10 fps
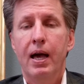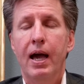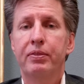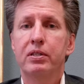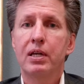
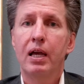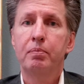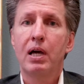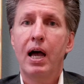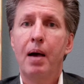At the same
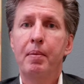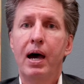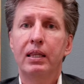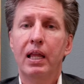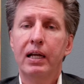time,
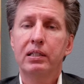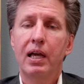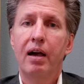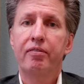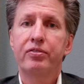I'd like to
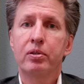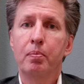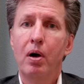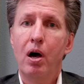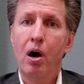have
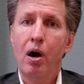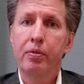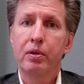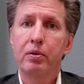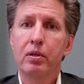some
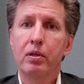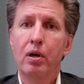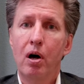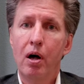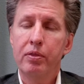on
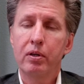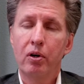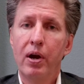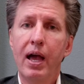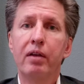the
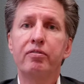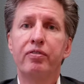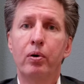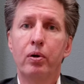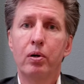ground
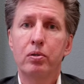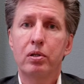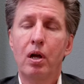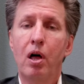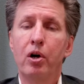photos,
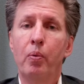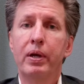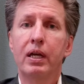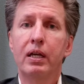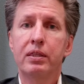and although we
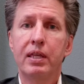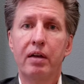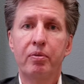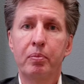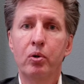can get
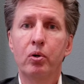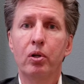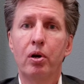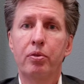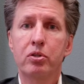that from
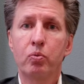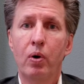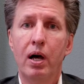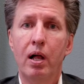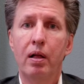Google Earth as
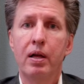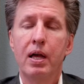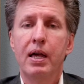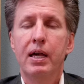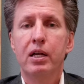well,
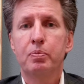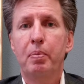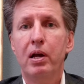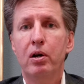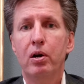it's
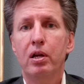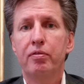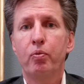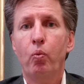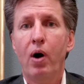better
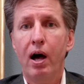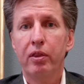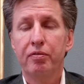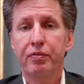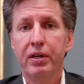if while
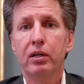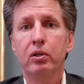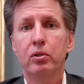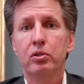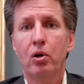the
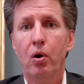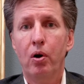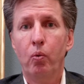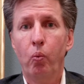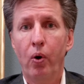vehicles
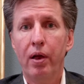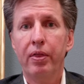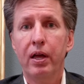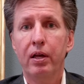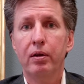are where
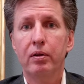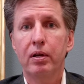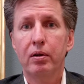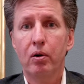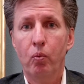they
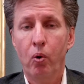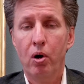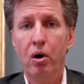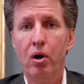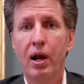
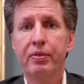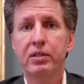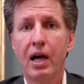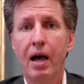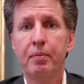were at the
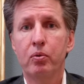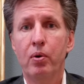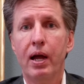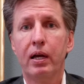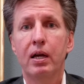time of the
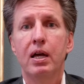wreck,